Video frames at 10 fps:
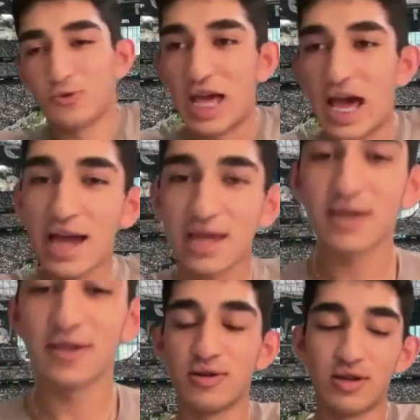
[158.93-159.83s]
Dak,
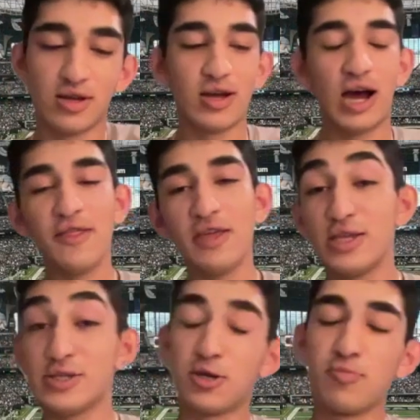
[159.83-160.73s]
I think
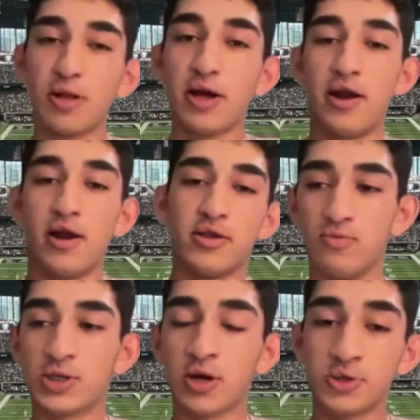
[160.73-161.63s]
he's a good player.
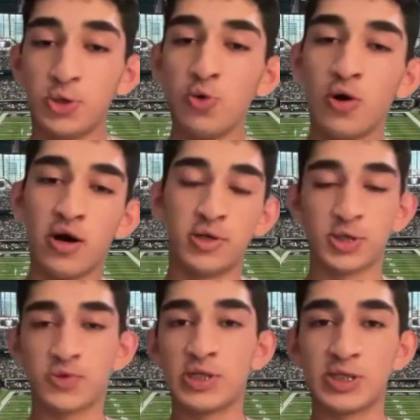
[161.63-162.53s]
We saw Tua
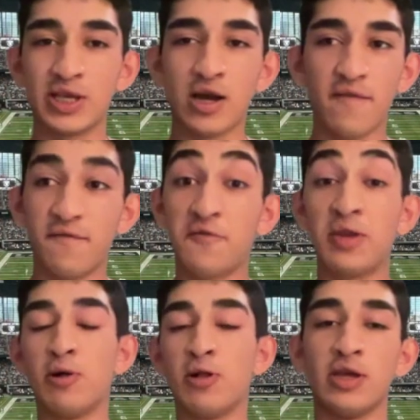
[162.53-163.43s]
just recently got
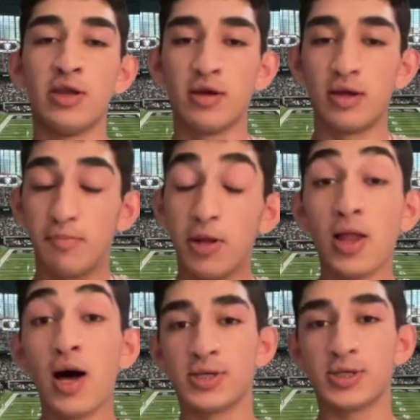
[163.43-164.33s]
$50 million
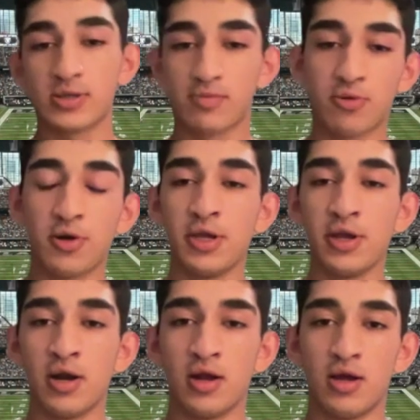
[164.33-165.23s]
plus per
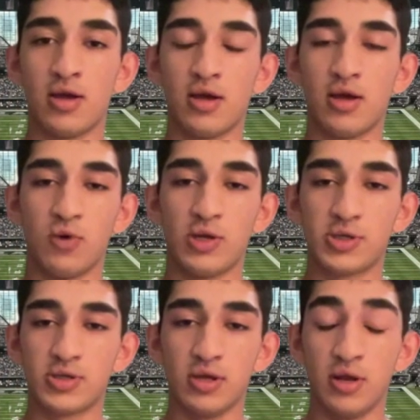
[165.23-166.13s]
year,
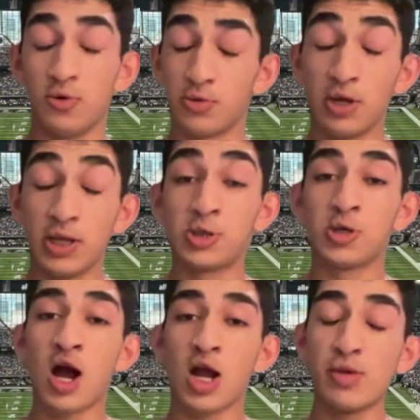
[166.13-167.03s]
which, really
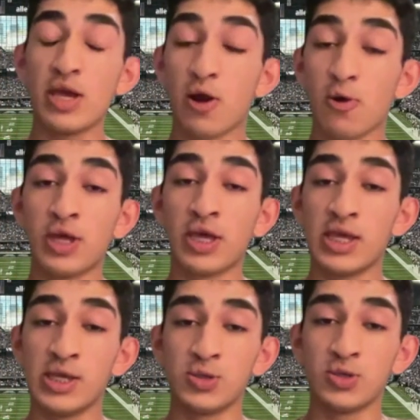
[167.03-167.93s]
shocked me. I don't think
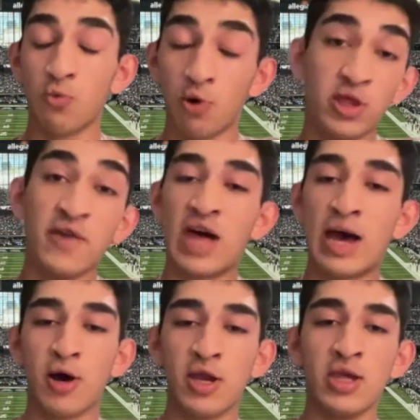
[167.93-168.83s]
he's worthy of
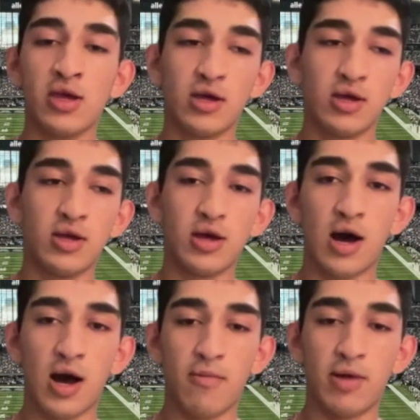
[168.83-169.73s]
that money.
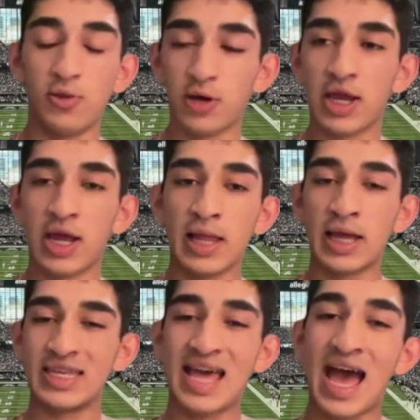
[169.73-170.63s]
And you look at a guy
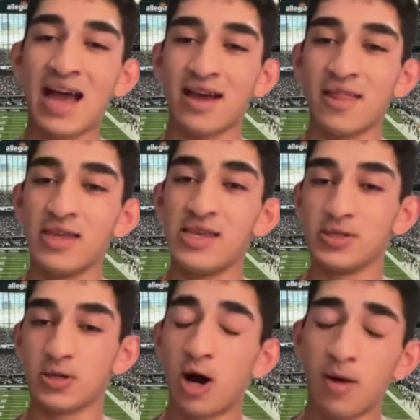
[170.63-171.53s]
like Dak, I think he's
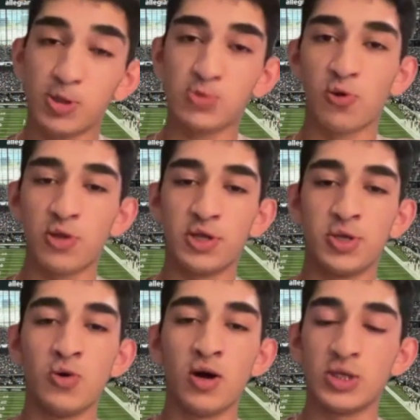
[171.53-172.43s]
accomplished more than
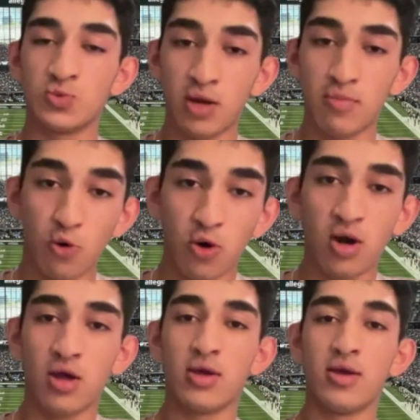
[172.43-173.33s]
Tua. He's won
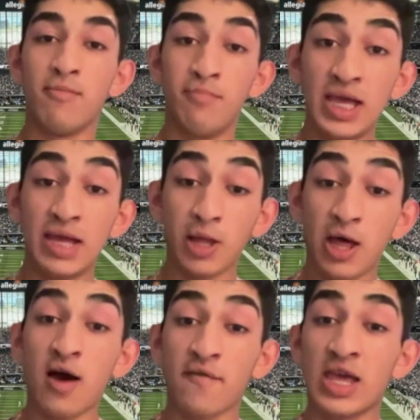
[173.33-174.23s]
more big
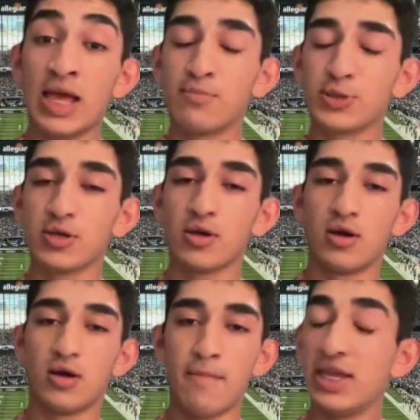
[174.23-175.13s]
playoff games,
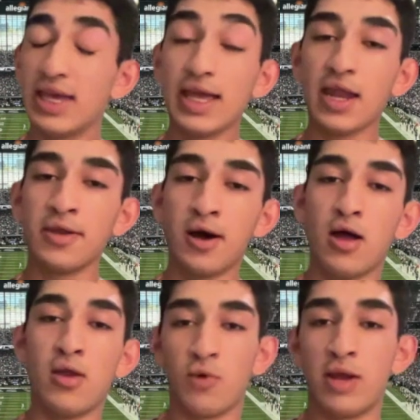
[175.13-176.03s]
and he can get it
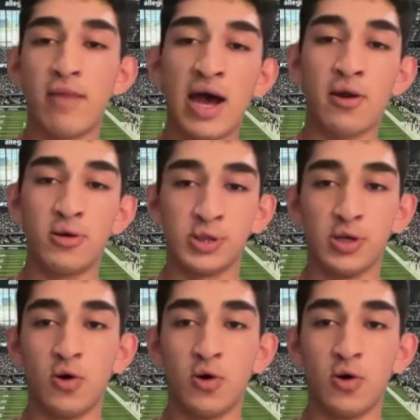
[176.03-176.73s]
done when it matters.